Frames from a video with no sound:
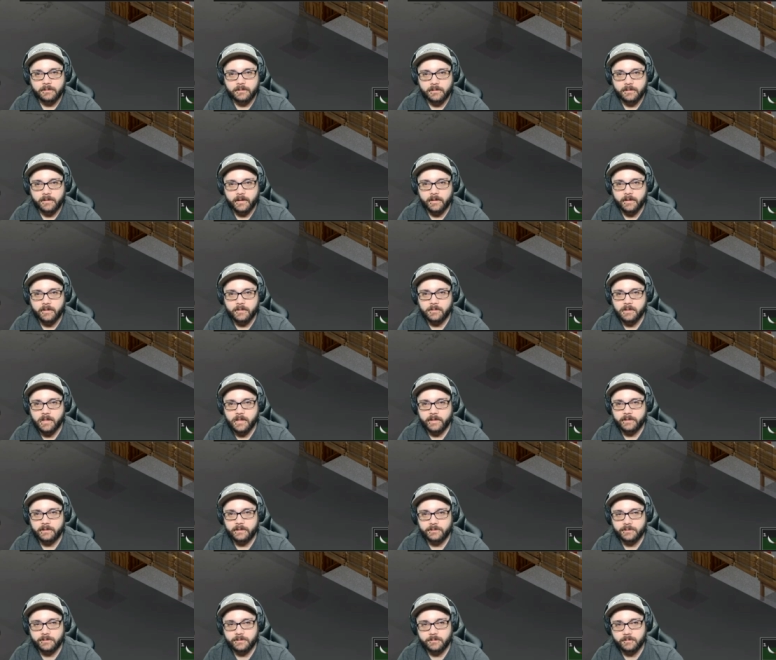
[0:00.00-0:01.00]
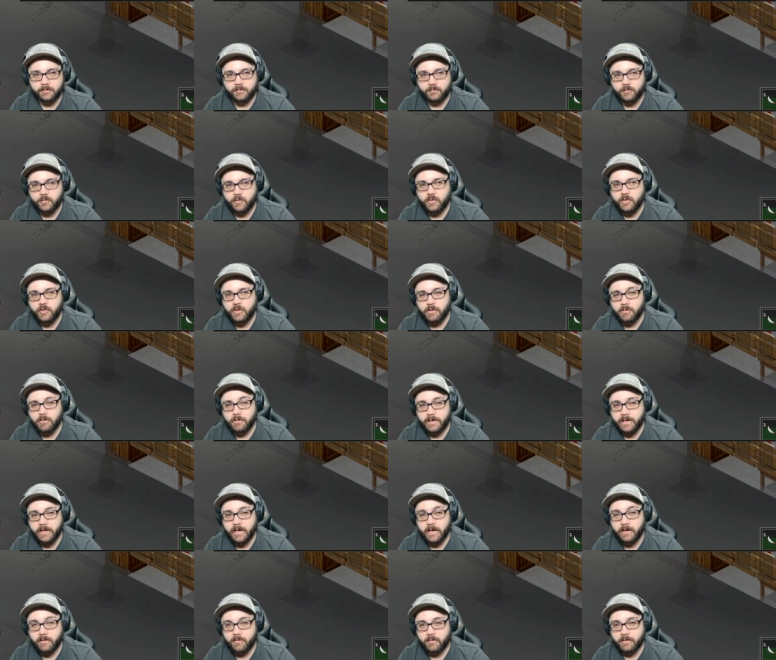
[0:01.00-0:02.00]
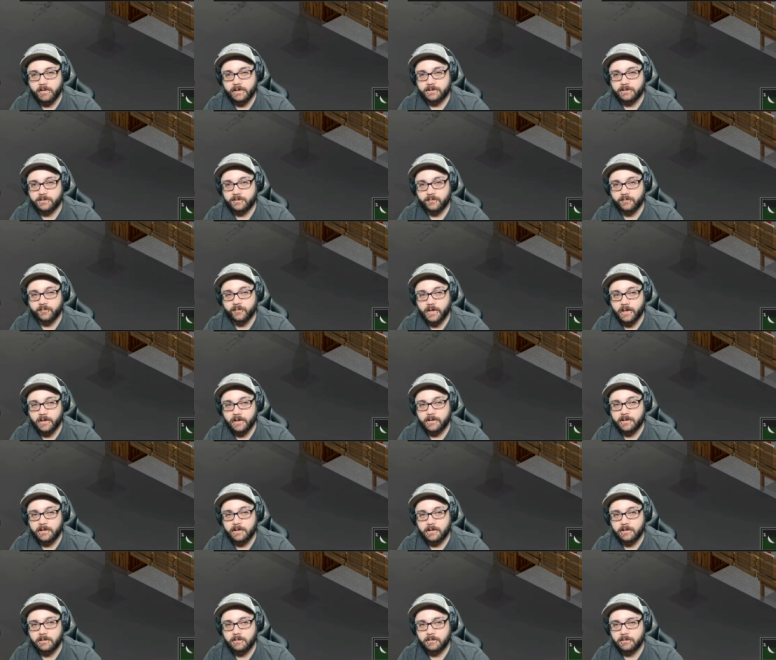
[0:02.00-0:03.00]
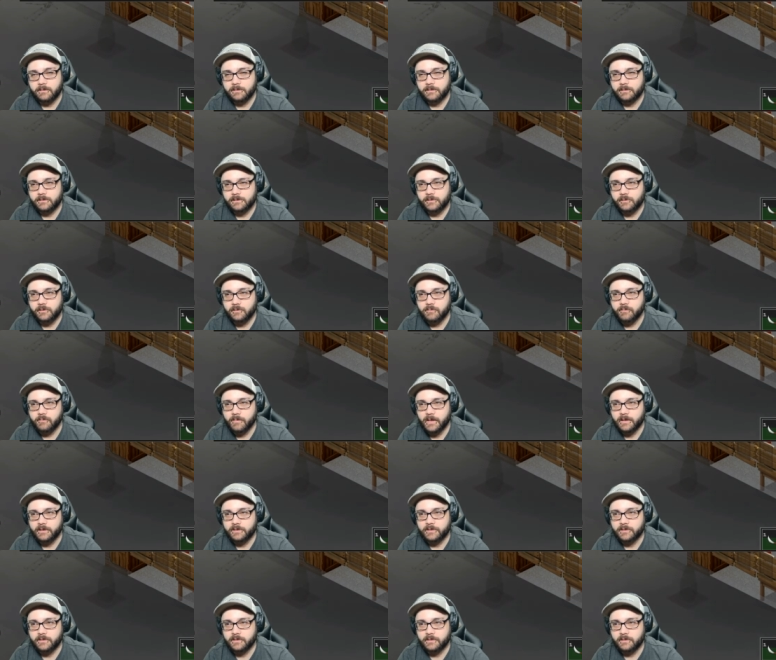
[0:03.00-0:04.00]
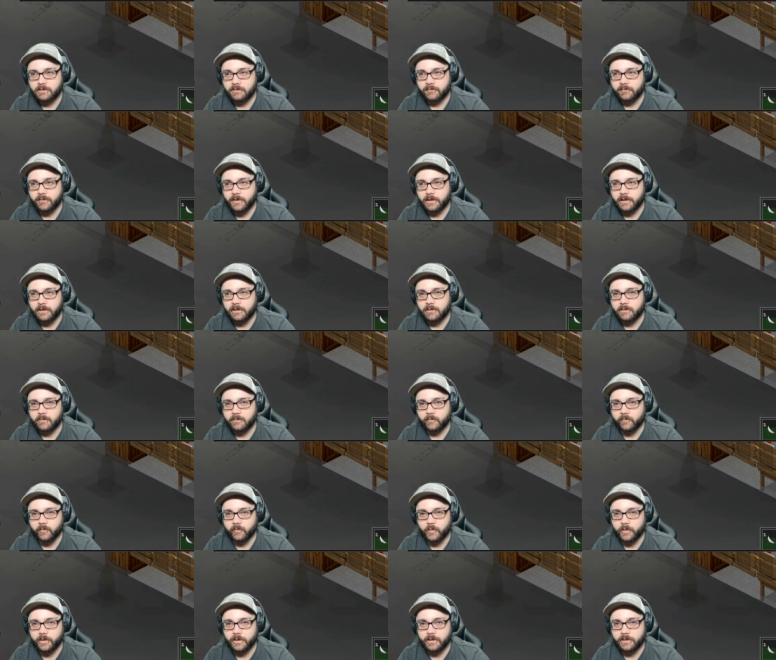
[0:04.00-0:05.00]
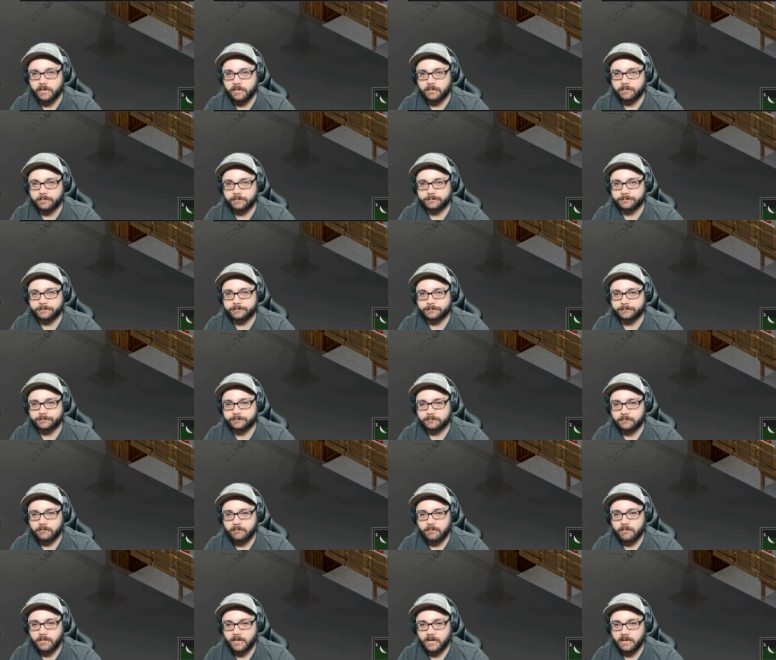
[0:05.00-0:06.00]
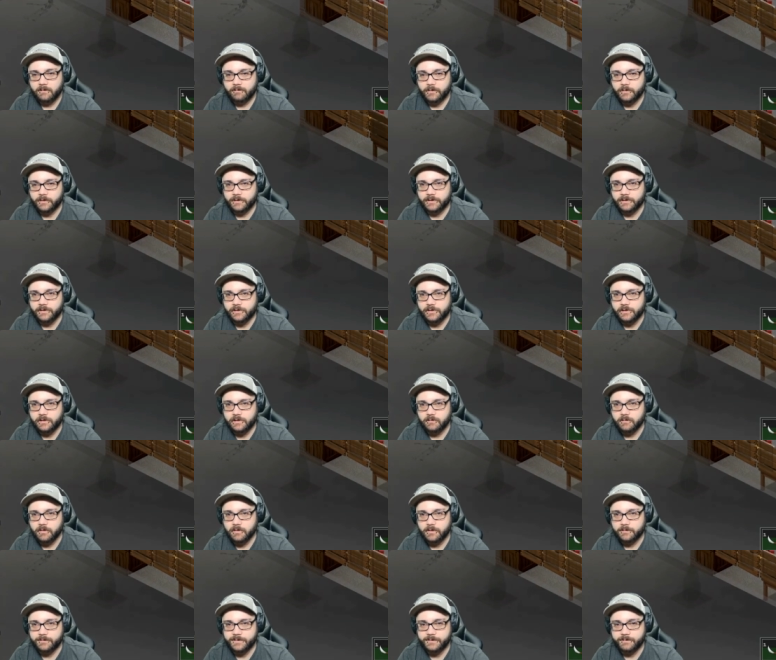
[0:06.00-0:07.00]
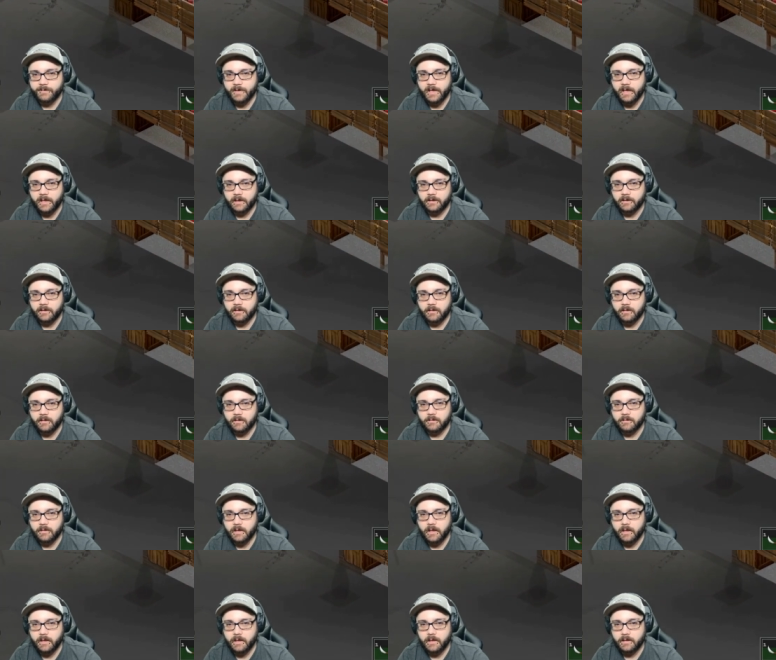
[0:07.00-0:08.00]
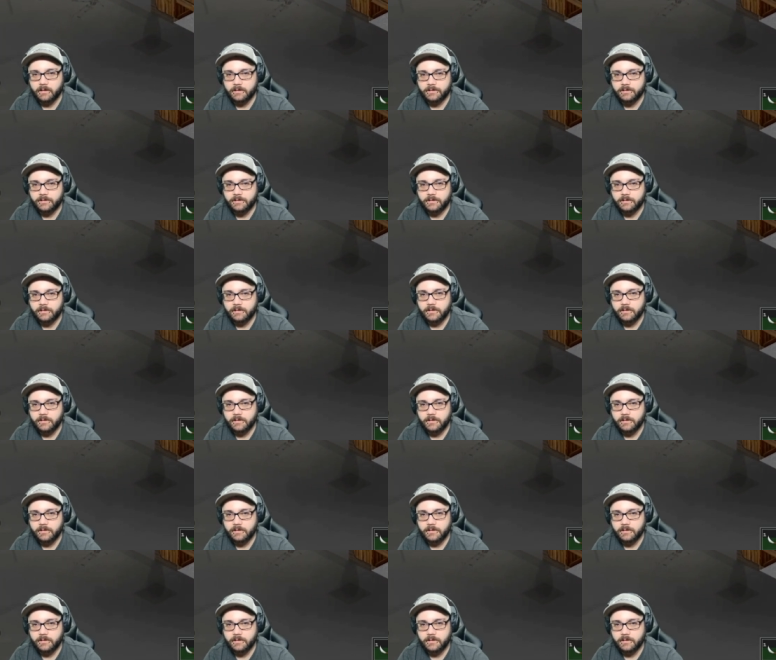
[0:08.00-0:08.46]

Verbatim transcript: I don't like going out when it's foggy too much if I can avoid it. Put the sheet ropes back. Alright.